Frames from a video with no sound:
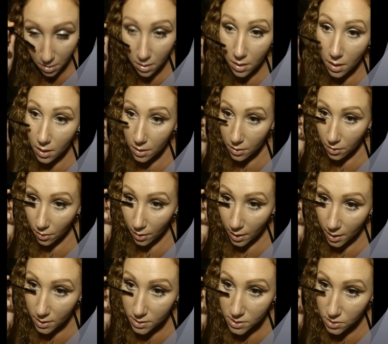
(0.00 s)
And go
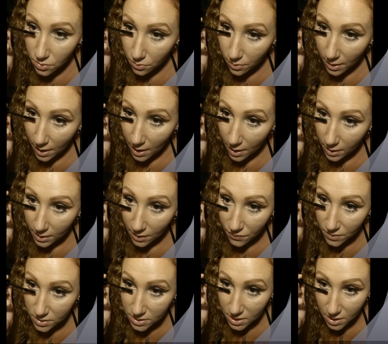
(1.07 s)
ahead and do that. Get
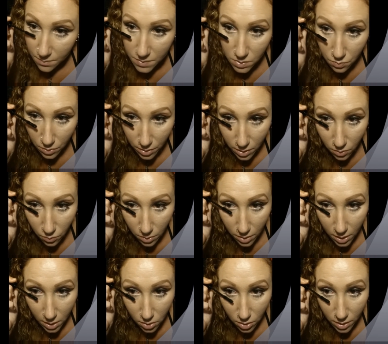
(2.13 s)
the tips really,
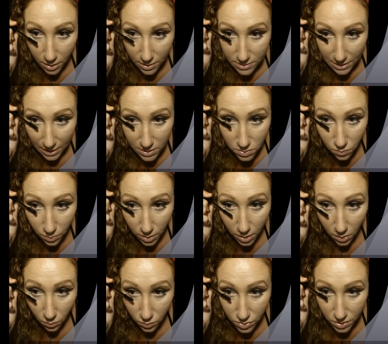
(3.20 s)
really good, because that's
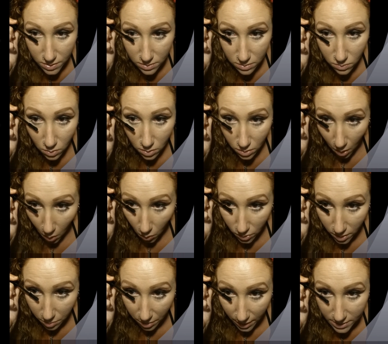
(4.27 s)
really just the
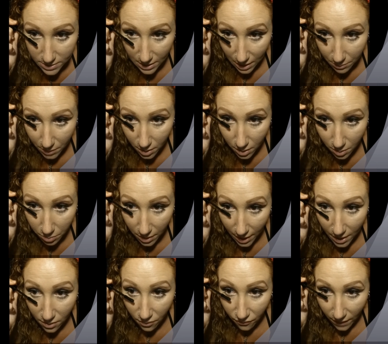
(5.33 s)
only place that I'm going to
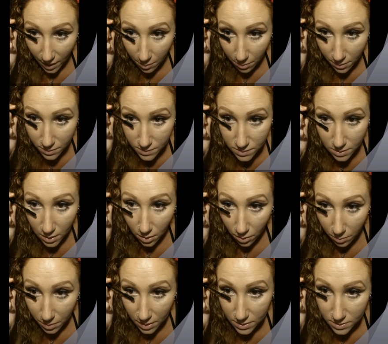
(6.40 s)
apply the fibers here,
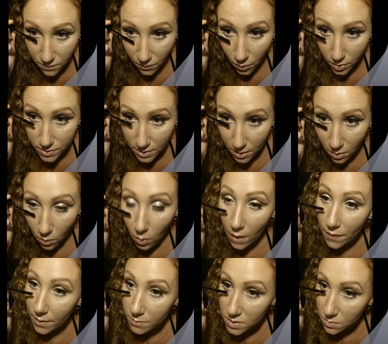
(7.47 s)
because of course I don't
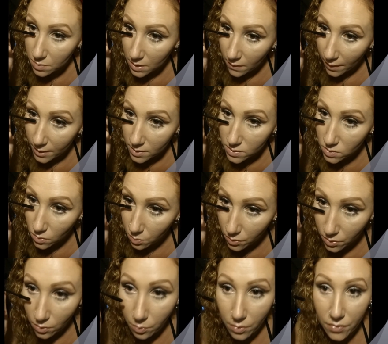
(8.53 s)
want them to be like super
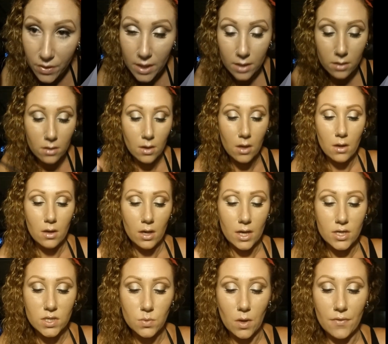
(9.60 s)
duper thick. I
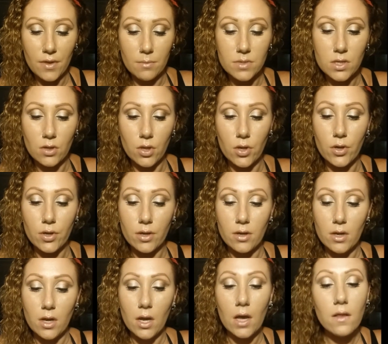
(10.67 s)
just want them to look
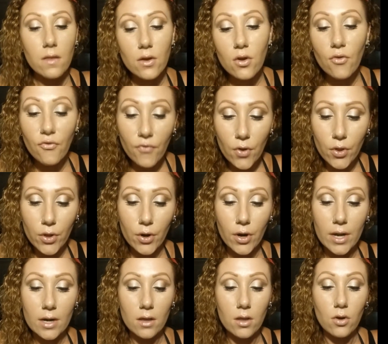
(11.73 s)
a little fuller
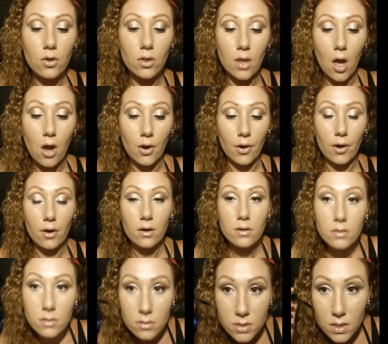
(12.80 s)
and a little longer
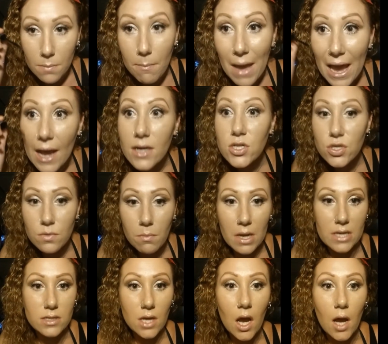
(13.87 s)
to match
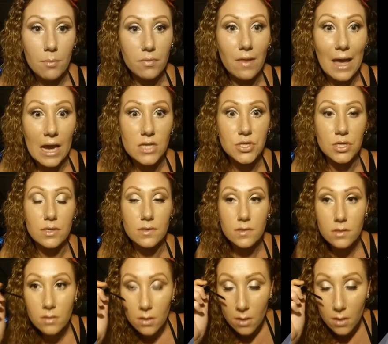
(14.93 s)
my top lashes.